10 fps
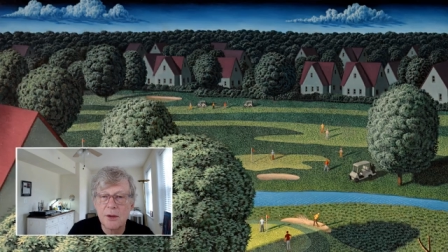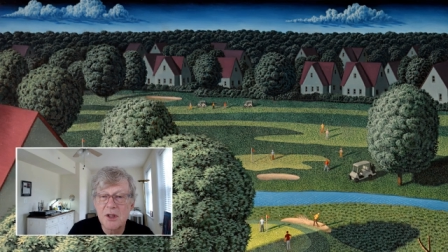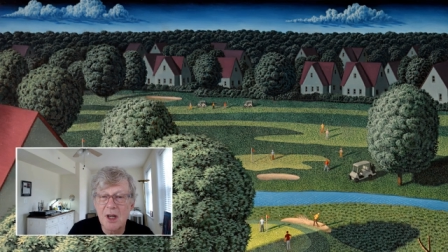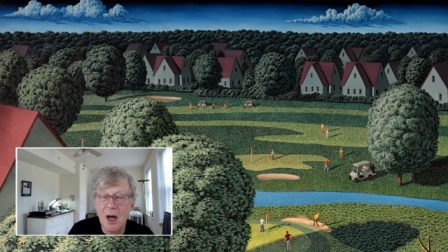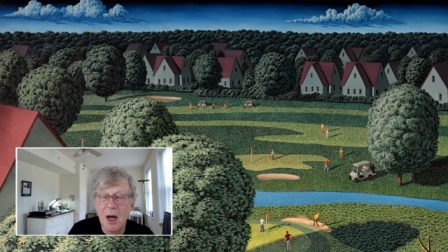
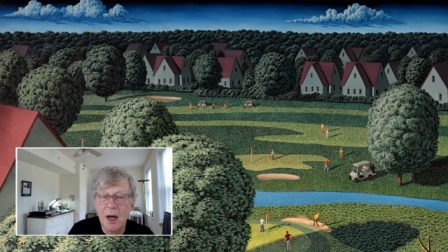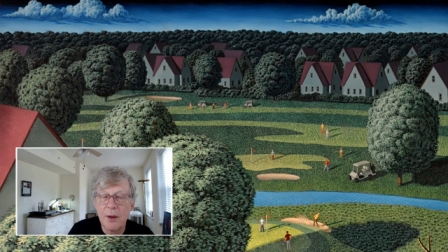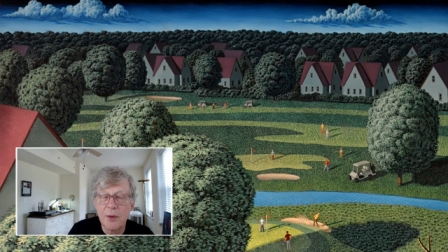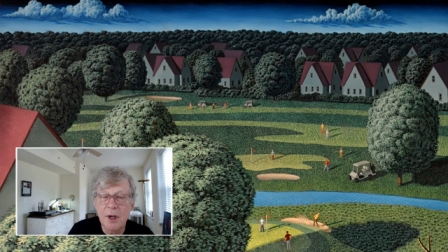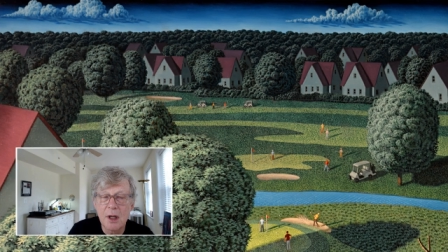sky
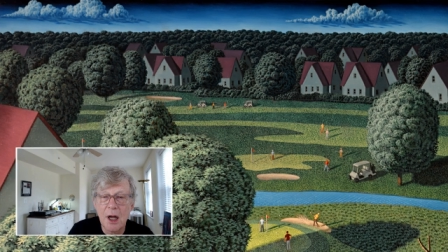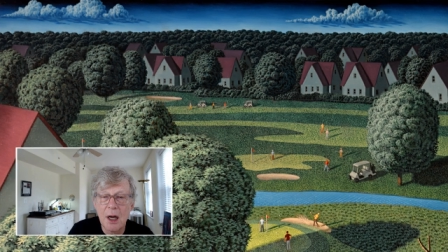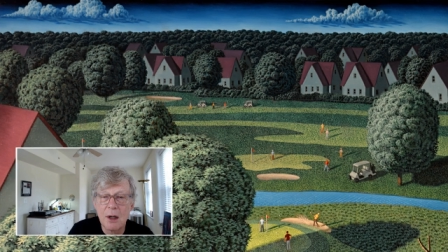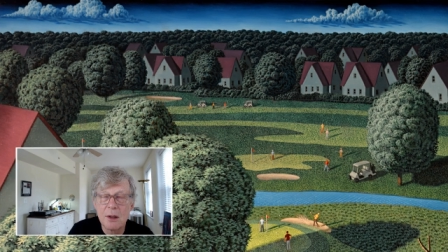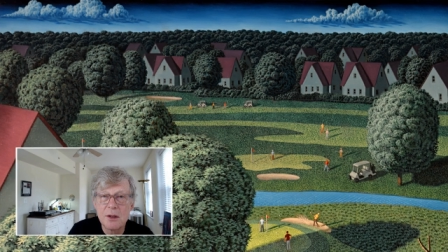with the
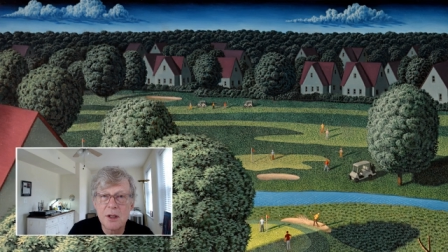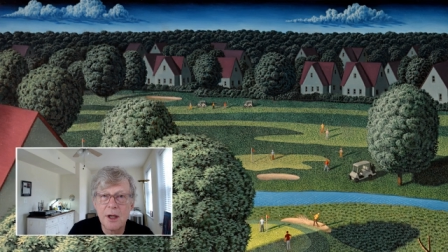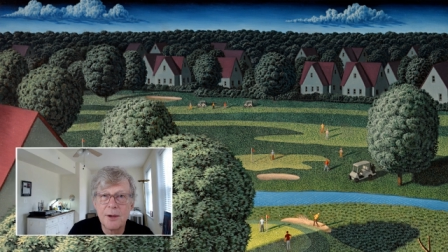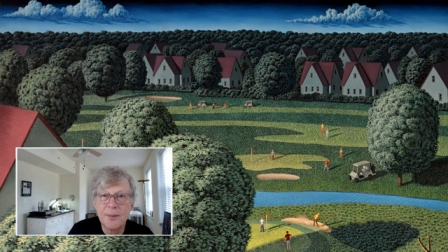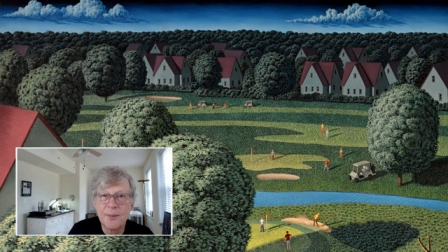clouds.
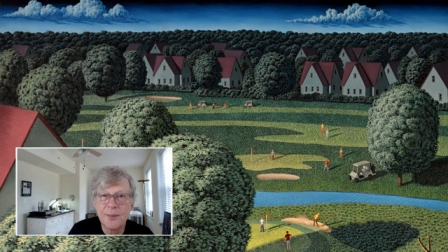And